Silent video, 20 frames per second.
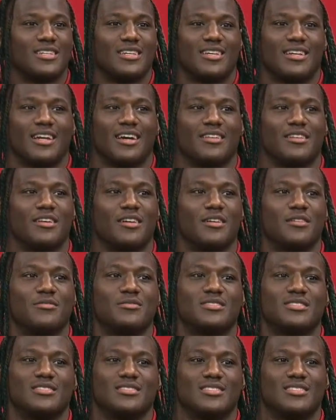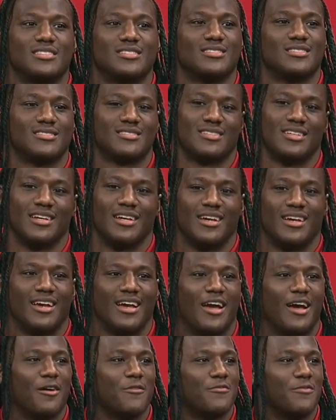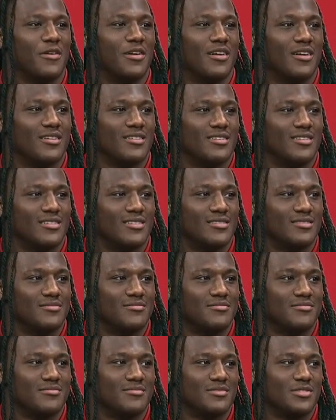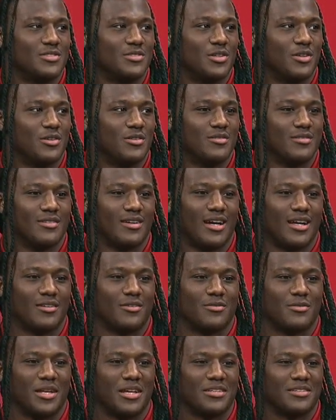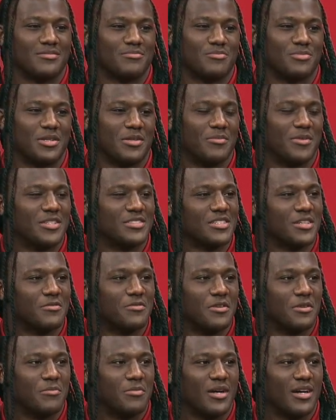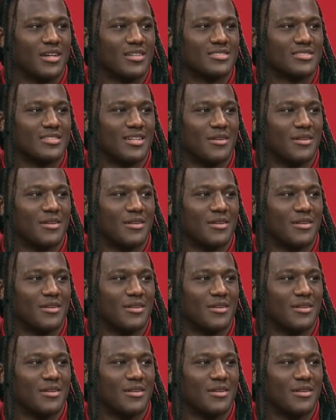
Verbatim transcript: And I love to just have fun. And, you know, I don't like putting myself in a box.